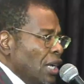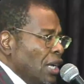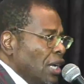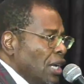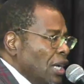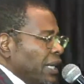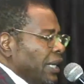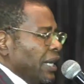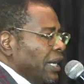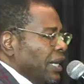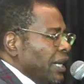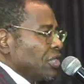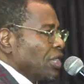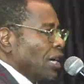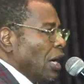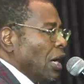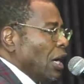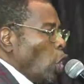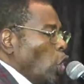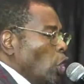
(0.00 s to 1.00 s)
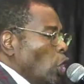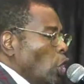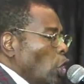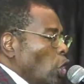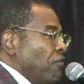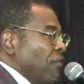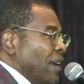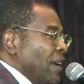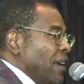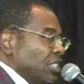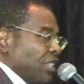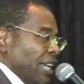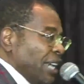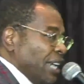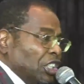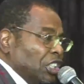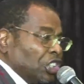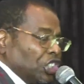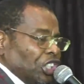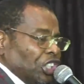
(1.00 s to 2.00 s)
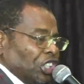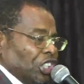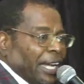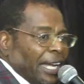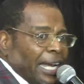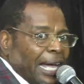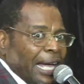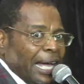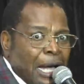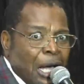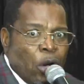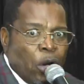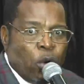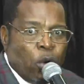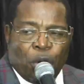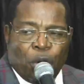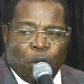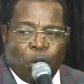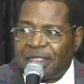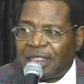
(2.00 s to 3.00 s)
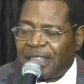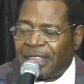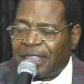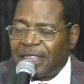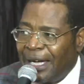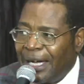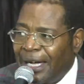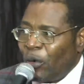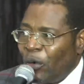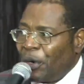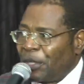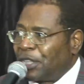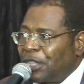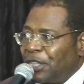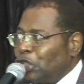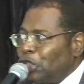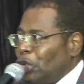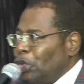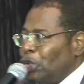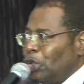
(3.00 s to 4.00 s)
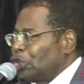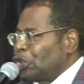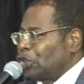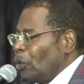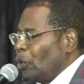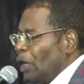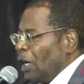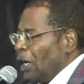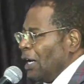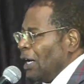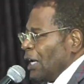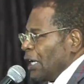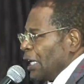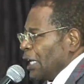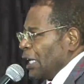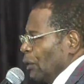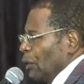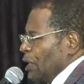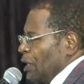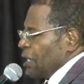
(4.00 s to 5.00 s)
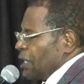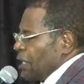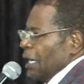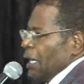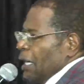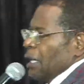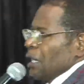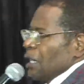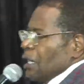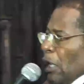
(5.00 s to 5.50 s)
in his conversation with, uh, with Joshua, he will say, The